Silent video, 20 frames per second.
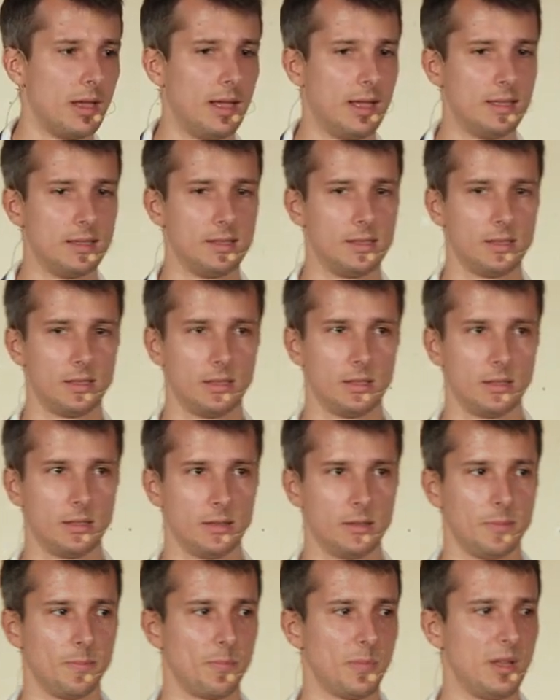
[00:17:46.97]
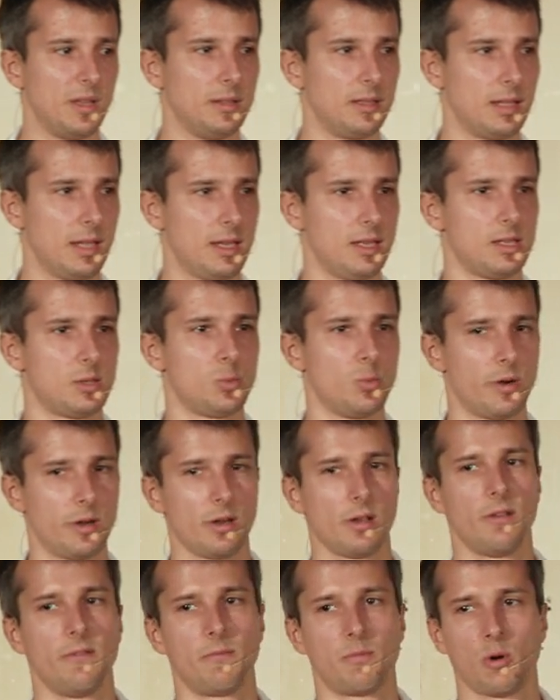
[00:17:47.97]
And uh, in case where
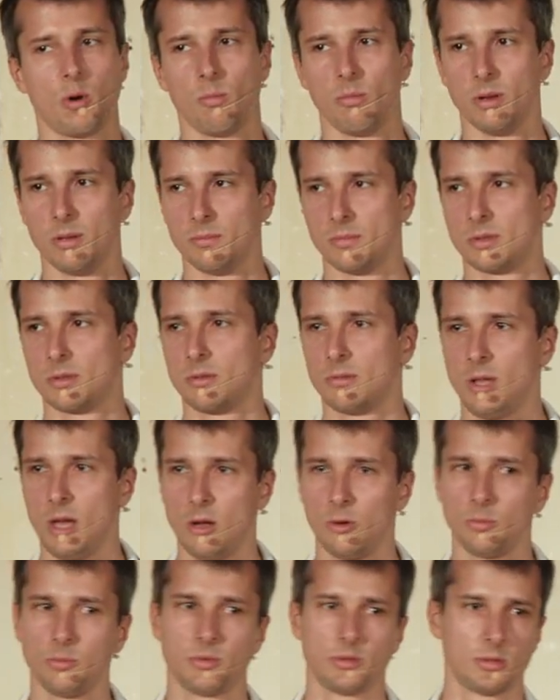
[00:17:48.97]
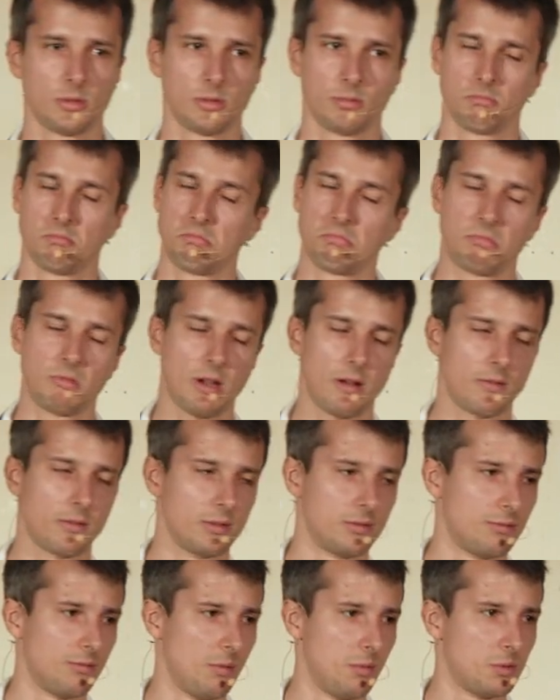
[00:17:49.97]
you have problems or doubts,
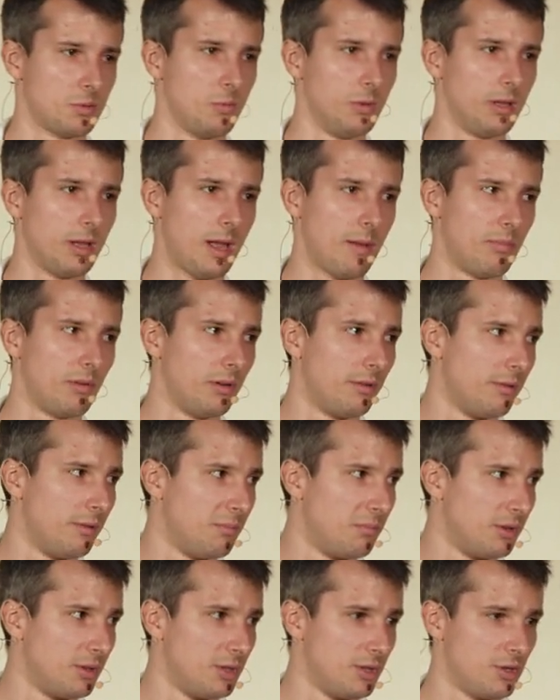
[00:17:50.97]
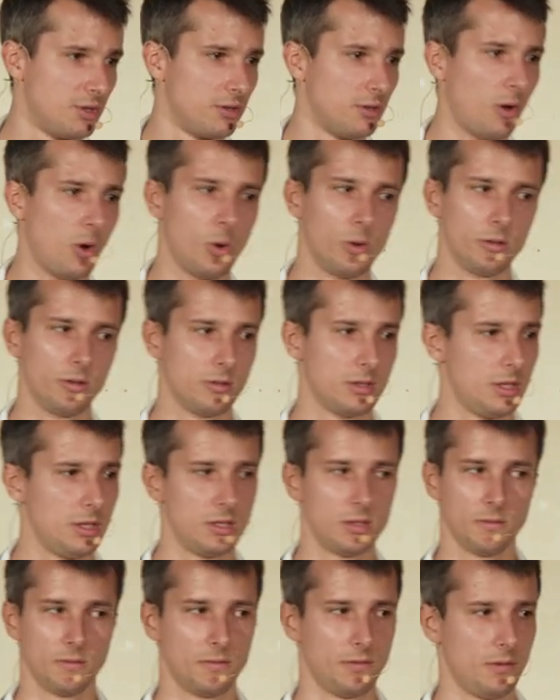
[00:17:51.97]
Kafka Streams will happily repartition all your
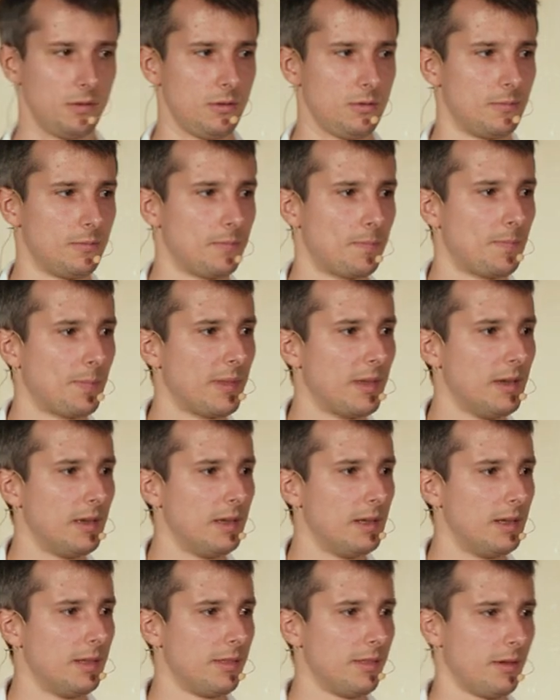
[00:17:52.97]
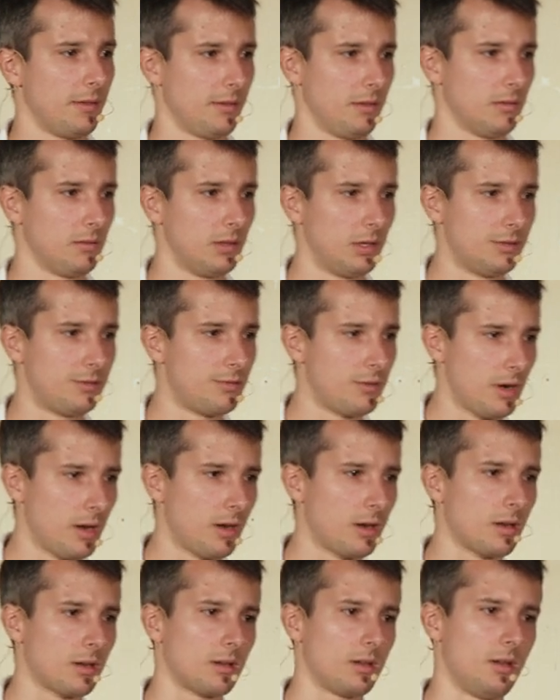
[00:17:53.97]
data for you. Now, the only
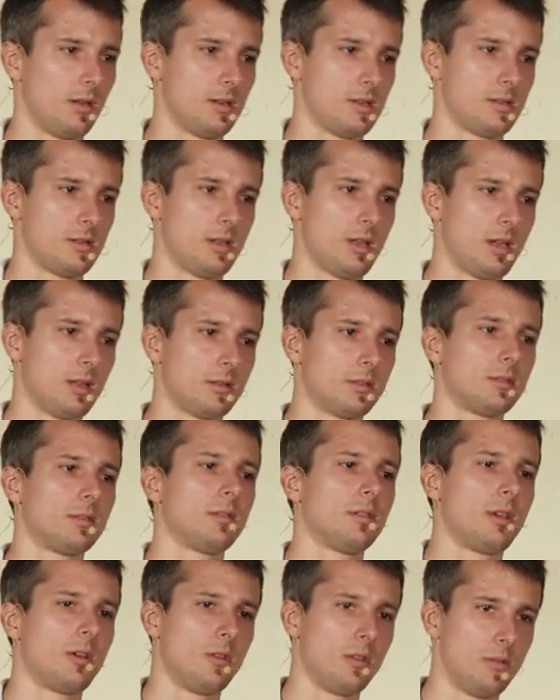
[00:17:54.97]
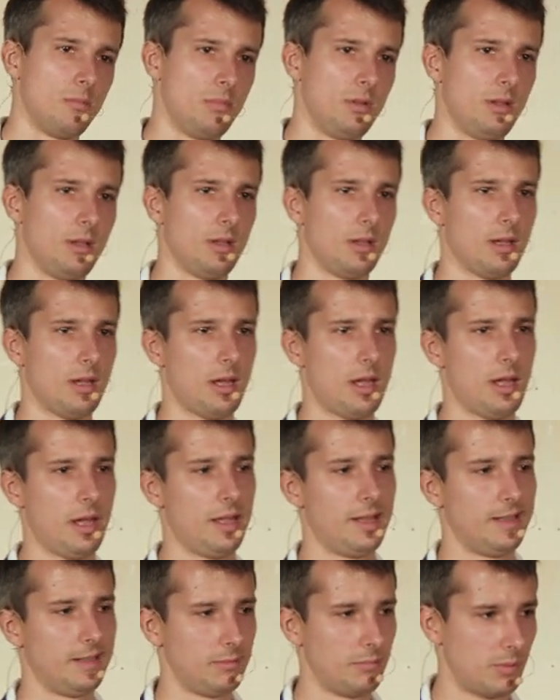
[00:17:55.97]
trick is that they're going to be
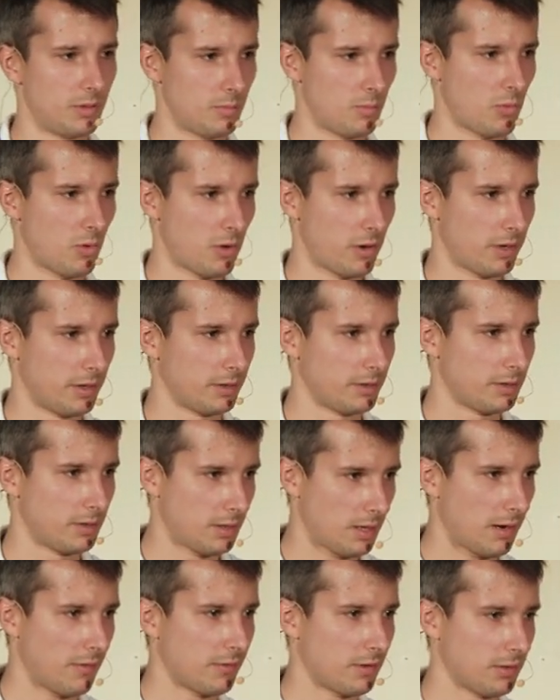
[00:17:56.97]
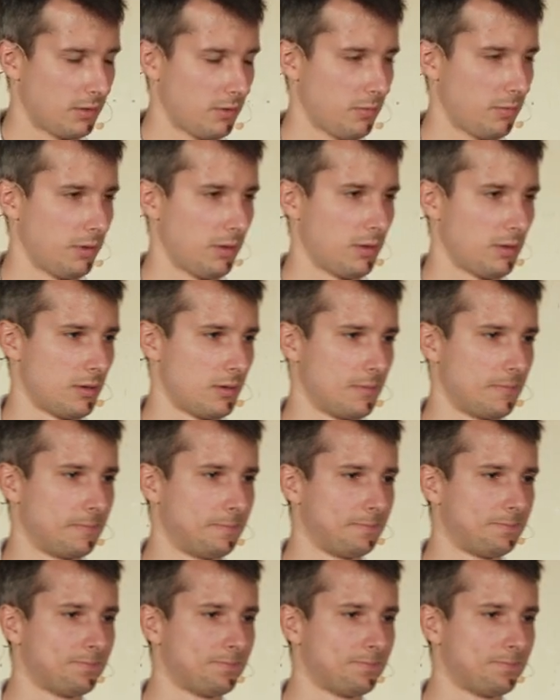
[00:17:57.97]
a little bit more Kafka topics.